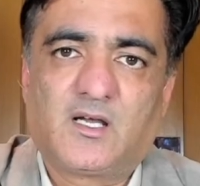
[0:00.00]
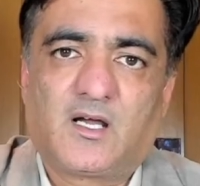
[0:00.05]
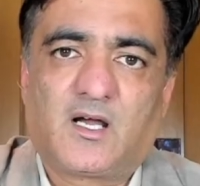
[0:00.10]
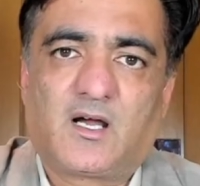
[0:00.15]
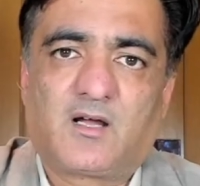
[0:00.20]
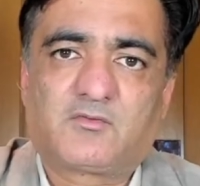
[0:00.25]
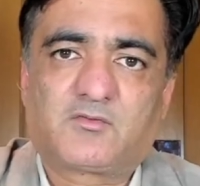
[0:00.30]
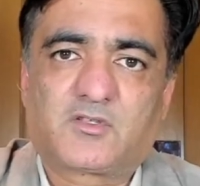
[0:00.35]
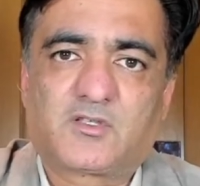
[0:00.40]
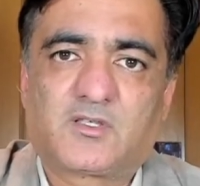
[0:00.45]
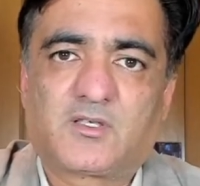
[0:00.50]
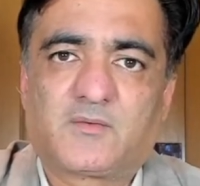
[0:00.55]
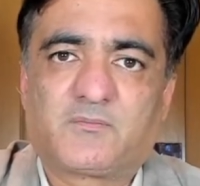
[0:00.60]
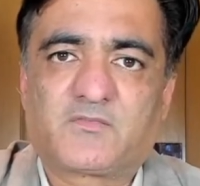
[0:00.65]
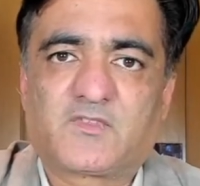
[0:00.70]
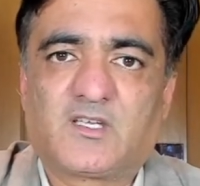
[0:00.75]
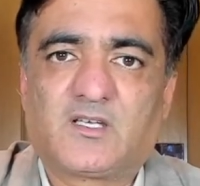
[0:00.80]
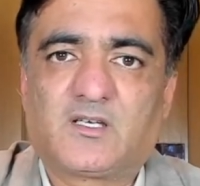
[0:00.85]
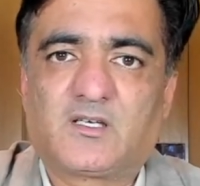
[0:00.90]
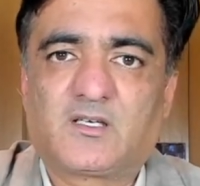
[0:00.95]
after
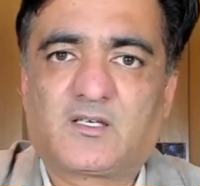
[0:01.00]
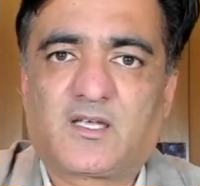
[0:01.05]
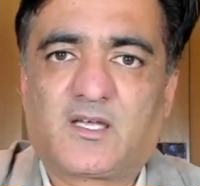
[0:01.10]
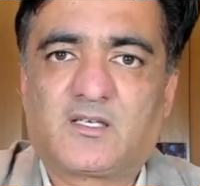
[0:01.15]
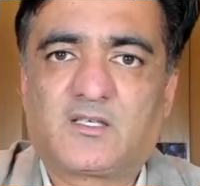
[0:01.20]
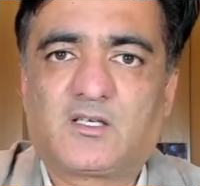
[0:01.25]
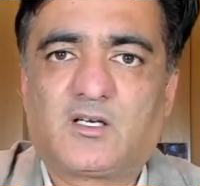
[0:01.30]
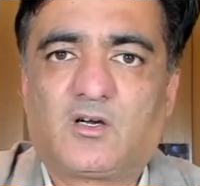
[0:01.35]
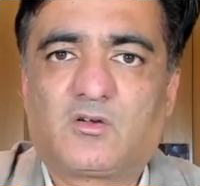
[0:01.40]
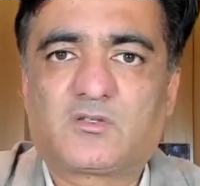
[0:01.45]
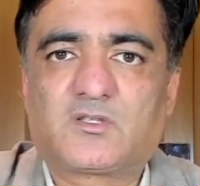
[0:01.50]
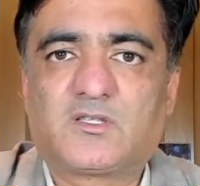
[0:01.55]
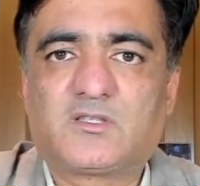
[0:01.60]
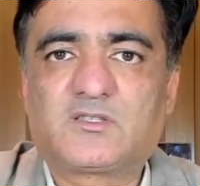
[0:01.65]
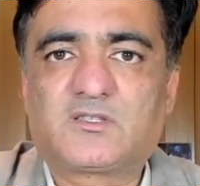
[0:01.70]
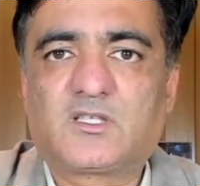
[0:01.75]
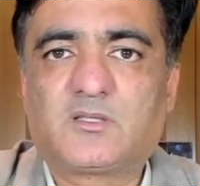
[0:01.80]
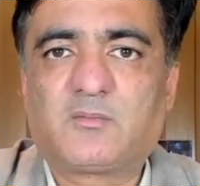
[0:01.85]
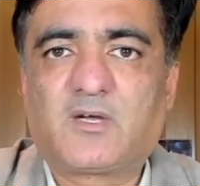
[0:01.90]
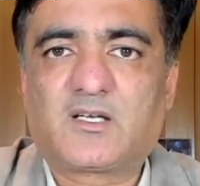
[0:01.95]
carrying out this
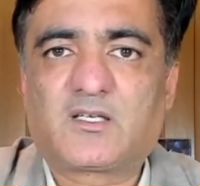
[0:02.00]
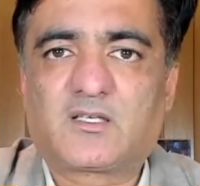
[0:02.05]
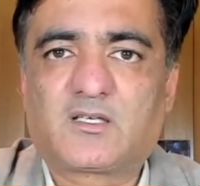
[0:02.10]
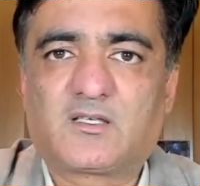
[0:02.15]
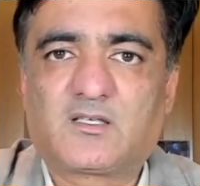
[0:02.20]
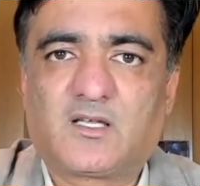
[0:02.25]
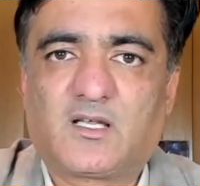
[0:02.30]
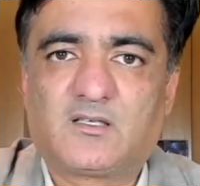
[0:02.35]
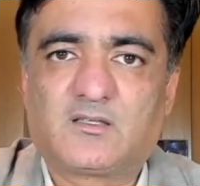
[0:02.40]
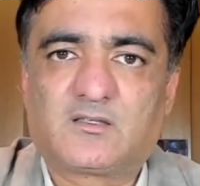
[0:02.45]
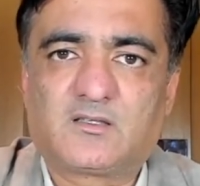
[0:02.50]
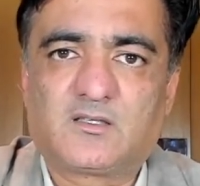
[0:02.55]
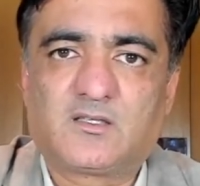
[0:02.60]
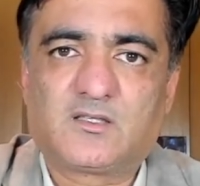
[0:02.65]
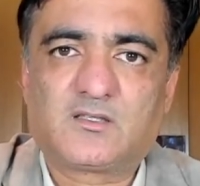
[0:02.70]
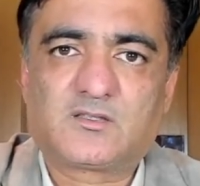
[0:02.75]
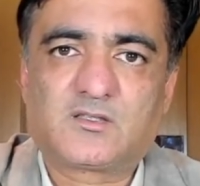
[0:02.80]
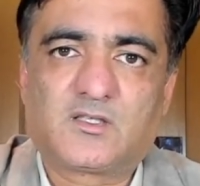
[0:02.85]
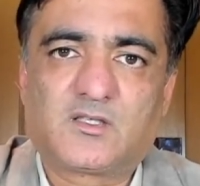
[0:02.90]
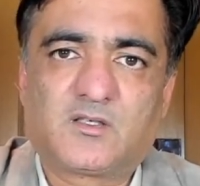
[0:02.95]
thematic
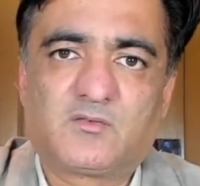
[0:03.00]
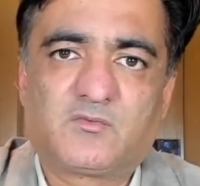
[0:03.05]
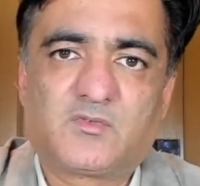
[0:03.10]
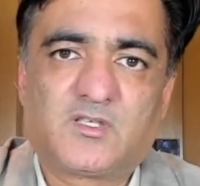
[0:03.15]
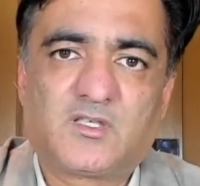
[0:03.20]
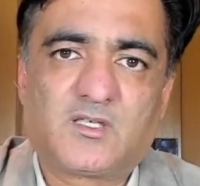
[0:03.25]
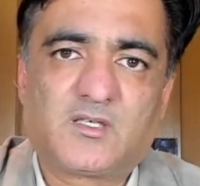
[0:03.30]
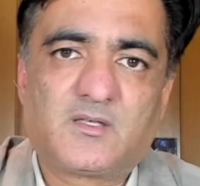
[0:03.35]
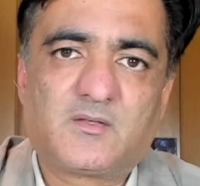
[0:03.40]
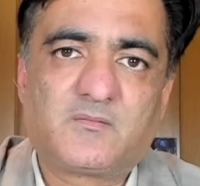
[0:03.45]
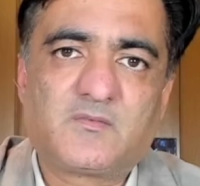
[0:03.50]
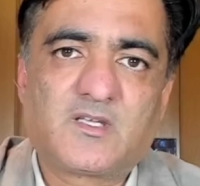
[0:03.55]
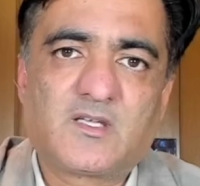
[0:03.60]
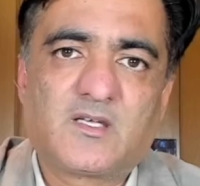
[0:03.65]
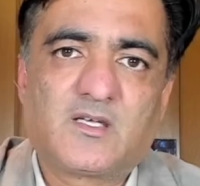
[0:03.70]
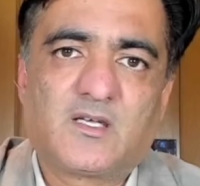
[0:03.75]
analysis, we